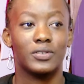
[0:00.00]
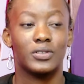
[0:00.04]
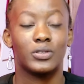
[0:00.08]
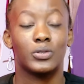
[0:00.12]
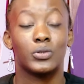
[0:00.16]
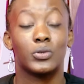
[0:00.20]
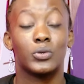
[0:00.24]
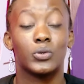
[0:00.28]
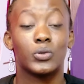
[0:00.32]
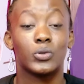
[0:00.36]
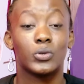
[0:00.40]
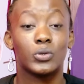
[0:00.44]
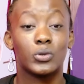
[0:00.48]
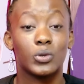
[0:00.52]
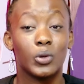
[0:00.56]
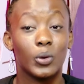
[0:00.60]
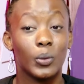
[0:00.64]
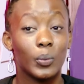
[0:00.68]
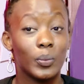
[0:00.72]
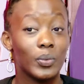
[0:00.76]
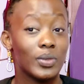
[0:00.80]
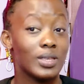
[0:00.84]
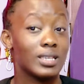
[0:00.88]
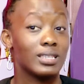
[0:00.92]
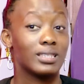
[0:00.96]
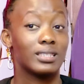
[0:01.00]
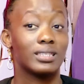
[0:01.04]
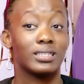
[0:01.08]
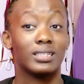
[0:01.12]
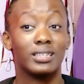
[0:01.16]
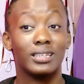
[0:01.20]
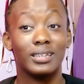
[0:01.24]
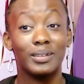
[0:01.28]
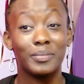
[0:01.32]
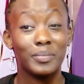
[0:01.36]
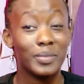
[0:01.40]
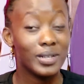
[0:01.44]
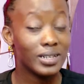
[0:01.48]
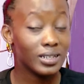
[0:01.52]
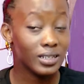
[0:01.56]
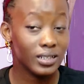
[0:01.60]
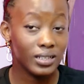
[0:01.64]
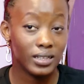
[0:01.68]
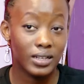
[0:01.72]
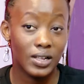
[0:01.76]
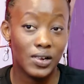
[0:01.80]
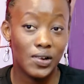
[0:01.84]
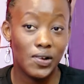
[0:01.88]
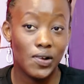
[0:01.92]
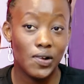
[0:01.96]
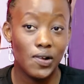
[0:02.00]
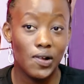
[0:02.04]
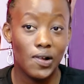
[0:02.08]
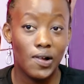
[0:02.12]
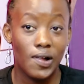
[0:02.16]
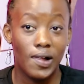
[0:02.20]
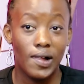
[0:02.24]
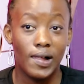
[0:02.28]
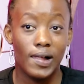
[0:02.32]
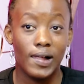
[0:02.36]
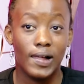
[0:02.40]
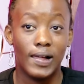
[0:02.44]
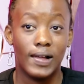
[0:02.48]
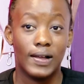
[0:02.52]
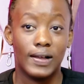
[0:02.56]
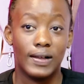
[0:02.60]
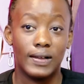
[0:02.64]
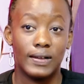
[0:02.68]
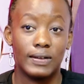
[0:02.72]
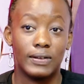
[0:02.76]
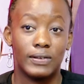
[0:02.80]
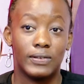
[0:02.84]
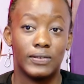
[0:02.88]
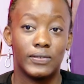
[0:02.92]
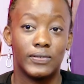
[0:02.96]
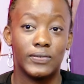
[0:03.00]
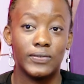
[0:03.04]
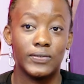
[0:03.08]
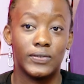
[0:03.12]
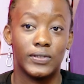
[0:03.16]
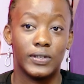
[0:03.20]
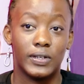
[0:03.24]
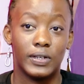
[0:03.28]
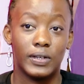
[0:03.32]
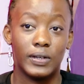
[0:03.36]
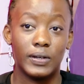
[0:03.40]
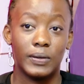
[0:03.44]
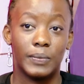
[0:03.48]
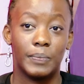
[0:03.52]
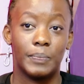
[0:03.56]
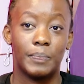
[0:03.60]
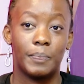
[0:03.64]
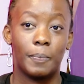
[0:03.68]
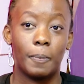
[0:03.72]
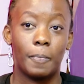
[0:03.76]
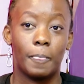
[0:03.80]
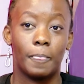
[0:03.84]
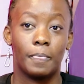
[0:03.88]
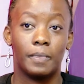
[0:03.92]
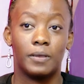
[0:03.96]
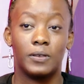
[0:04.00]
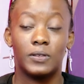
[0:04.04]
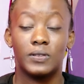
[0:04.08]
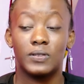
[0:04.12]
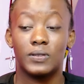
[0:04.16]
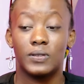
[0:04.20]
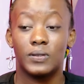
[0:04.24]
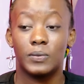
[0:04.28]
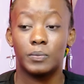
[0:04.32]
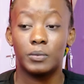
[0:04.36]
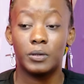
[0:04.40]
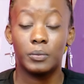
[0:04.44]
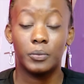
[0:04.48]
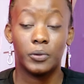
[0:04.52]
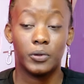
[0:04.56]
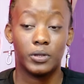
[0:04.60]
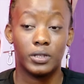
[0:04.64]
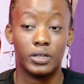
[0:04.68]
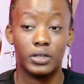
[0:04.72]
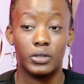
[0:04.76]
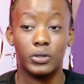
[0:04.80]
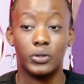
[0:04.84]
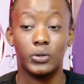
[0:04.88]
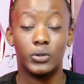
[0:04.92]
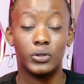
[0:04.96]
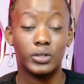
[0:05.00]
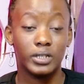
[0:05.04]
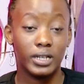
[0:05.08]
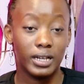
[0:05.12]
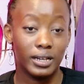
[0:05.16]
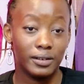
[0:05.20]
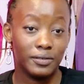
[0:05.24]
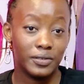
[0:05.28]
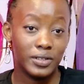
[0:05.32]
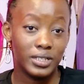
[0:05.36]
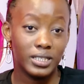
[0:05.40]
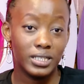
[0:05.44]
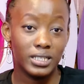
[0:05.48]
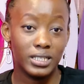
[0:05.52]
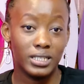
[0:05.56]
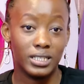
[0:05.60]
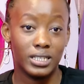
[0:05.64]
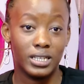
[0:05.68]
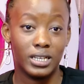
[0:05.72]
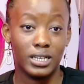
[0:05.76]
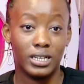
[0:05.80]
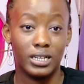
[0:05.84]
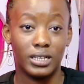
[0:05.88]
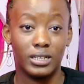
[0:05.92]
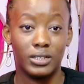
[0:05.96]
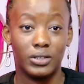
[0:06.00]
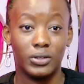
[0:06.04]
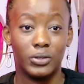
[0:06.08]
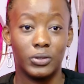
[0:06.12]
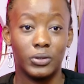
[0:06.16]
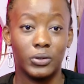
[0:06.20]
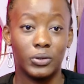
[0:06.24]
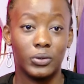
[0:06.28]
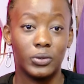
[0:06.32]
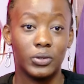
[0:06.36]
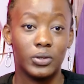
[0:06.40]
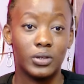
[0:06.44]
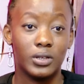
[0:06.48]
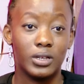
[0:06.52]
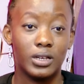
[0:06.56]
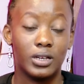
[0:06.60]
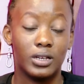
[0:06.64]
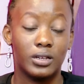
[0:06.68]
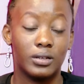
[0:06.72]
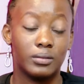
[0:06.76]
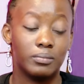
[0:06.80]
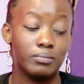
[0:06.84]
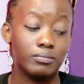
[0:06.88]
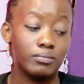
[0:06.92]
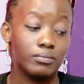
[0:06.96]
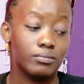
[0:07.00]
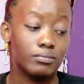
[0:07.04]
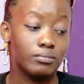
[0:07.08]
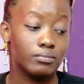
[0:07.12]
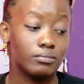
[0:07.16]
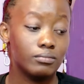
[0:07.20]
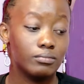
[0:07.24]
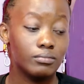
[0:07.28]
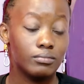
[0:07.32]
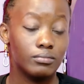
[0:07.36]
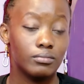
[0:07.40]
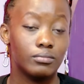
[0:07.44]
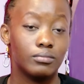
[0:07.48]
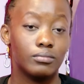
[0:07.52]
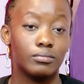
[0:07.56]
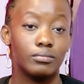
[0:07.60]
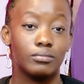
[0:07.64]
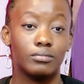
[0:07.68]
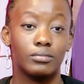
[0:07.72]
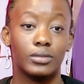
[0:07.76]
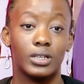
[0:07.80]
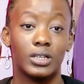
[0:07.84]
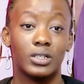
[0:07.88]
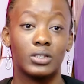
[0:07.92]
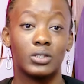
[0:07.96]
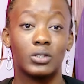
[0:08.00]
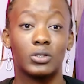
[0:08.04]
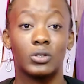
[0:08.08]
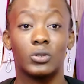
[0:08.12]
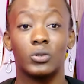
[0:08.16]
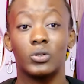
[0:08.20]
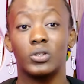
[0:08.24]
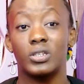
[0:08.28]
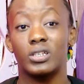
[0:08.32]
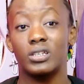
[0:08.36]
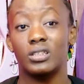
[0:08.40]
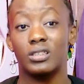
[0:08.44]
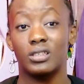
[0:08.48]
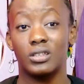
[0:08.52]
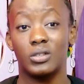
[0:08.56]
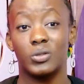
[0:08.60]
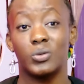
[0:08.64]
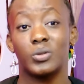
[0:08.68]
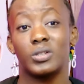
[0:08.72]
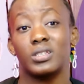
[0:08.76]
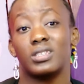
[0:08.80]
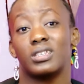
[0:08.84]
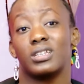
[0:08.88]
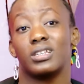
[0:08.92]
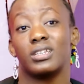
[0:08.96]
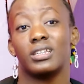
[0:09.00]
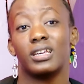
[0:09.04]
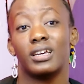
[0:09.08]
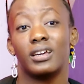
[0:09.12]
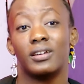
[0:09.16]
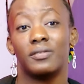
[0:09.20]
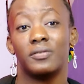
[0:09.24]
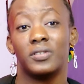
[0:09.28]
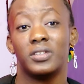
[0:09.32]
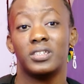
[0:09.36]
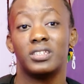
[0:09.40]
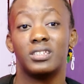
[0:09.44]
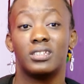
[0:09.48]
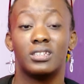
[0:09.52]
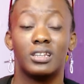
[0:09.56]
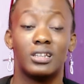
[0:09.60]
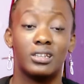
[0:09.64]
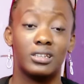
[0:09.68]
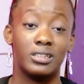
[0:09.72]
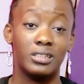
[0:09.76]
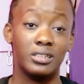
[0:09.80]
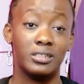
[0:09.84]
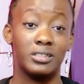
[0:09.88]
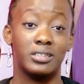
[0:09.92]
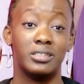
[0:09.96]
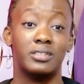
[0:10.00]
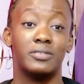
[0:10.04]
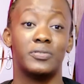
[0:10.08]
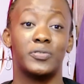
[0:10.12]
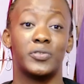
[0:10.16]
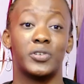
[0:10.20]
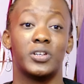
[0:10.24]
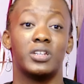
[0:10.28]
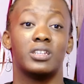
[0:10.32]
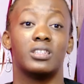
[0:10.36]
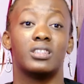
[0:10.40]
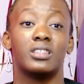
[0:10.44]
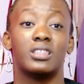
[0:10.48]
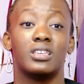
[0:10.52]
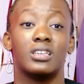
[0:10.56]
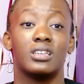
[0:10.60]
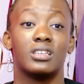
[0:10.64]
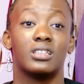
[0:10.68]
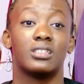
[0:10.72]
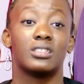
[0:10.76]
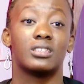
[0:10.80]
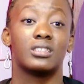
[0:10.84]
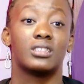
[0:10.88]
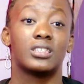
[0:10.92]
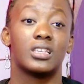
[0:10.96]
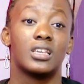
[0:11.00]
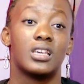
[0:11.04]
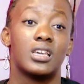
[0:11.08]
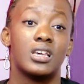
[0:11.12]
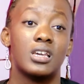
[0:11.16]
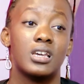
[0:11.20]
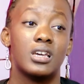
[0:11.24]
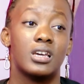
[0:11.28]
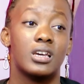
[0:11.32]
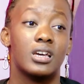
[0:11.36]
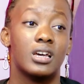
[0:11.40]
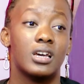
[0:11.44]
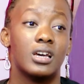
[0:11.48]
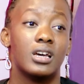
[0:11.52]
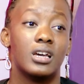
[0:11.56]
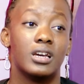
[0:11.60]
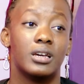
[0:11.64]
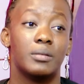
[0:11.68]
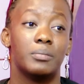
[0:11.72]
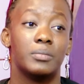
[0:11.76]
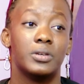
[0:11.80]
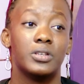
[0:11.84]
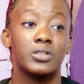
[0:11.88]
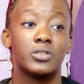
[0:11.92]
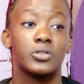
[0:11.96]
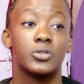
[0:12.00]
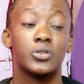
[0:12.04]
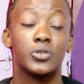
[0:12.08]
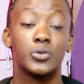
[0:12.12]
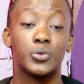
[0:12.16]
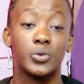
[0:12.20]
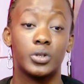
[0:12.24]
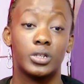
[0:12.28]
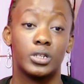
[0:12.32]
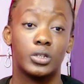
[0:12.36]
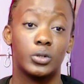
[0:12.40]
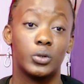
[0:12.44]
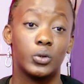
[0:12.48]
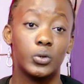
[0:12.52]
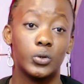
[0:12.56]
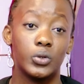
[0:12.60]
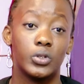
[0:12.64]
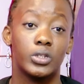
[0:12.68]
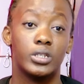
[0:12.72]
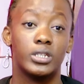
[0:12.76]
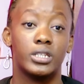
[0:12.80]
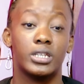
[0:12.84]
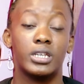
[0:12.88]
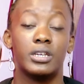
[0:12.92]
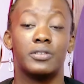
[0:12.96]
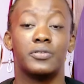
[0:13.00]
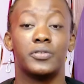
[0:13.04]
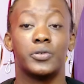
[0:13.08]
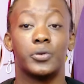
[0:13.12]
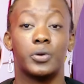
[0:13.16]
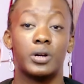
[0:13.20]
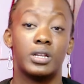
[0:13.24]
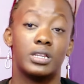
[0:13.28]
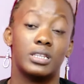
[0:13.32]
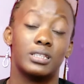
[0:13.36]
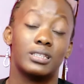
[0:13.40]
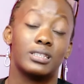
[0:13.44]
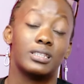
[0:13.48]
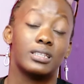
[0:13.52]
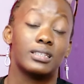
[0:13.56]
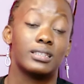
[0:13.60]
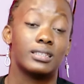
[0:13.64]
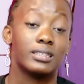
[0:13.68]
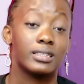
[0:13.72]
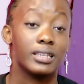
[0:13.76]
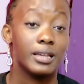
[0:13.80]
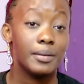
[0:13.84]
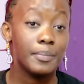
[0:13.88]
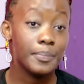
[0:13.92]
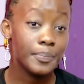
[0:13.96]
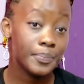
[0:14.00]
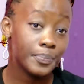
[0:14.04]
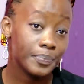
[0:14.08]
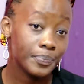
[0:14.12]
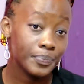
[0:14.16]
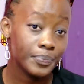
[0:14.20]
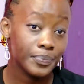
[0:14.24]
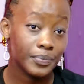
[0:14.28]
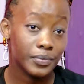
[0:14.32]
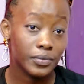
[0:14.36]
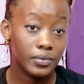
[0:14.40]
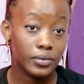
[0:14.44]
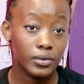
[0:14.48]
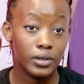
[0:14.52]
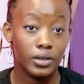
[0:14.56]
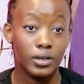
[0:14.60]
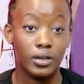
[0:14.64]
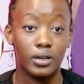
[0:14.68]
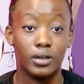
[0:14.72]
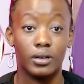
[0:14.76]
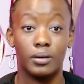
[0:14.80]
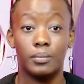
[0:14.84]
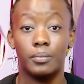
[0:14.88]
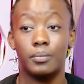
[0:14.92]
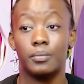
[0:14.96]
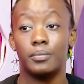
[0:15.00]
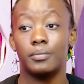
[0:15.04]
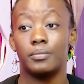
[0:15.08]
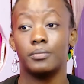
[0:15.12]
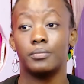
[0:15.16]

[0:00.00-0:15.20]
is to stop the stigma of um, these people that don't have it. Uh, you know, um, excluding these ones that have it in, a, in different things. Um, it's not really good. Everyone is the same. Um,